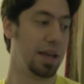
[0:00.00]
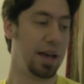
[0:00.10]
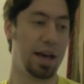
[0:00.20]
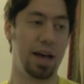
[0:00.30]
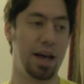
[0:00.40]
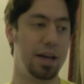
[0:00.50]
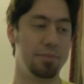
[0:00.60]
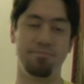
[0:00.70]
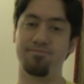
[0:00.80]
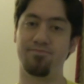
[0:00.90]

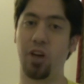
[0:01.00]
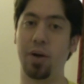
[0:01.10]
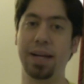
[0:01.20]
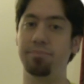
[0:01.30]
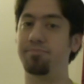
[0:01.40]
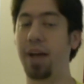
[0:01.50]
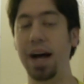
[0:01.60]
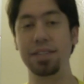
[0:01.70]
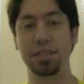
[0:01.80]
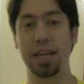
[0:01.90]
Alright,
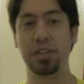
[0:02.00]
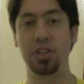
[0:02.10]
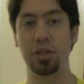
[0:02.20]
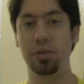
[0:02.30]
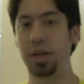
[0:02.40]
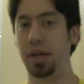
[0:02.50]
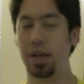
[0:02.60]
on to day 2.